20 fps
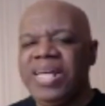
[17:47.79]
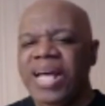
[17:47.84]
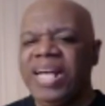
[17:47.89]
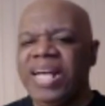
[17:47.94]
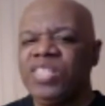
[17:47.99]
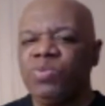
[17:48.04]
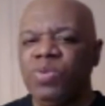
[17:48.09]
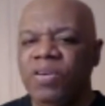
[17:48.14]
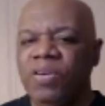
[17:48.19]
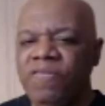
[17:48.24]
He
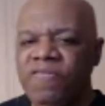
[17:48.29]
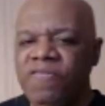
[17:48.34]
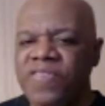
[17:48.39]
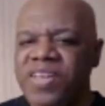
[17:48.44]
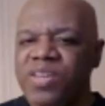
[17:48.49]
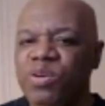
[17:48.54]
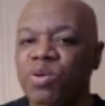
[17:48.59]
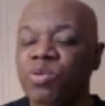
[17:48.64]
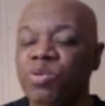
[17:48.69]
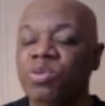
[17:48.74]
has
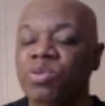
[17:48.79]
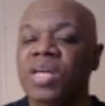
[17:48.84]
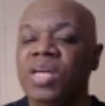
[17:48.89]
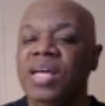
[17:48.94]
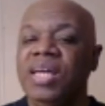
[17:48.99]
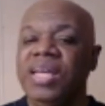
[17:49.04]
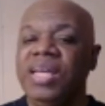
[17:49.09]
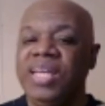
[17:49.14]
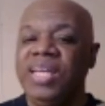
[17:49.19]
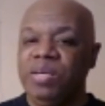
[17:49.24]
revealed
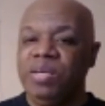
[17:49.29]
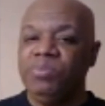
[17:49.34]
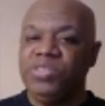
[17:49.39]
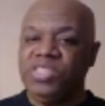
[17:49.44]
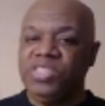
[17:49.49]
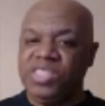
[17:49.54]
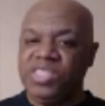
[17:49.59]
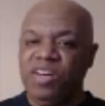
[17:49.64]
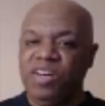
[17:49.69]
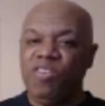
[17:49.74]

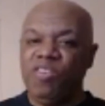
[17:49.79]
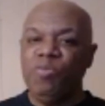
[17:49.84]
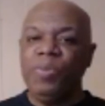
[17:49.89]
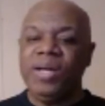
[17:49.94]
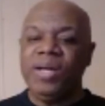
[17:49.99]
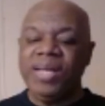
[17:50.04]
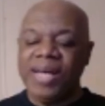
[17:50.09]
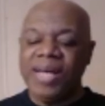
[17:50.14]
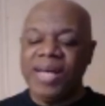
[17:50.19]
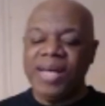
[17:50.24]
himself,
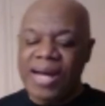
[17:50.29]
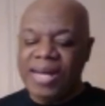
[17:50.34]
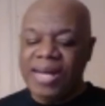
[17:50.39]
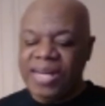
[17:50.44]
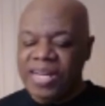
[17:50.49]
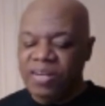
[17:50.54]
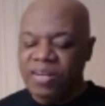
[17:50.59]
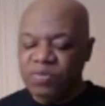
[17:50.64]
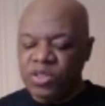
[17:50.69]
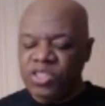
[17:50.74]
but
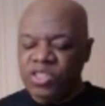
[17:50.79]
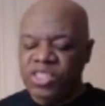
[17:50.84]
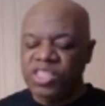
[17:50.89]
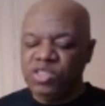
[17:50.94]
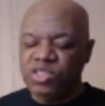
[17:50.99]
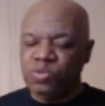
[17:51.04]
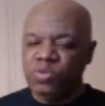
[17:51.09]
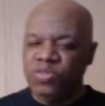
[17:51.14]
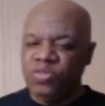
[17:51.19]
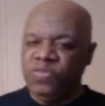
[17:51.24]
God never
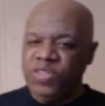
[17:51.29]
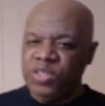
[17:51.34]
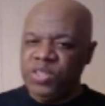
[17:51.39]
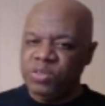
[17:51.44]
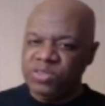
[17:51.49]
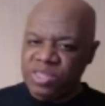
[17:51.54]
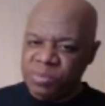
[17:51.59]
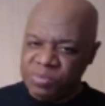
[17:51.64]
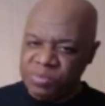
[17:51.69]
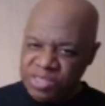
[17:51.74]
just
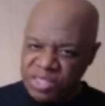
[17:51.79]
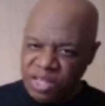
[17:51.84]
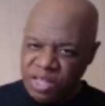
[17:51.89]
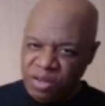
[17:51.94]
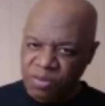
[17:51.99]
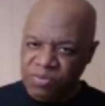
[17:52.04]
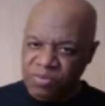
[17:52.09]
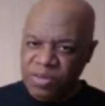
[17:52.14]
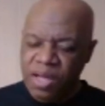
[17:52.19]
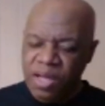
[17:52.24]
reveals
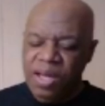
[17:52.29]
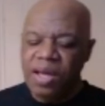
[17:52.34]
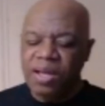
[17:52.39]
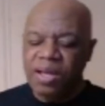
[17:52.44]
himself.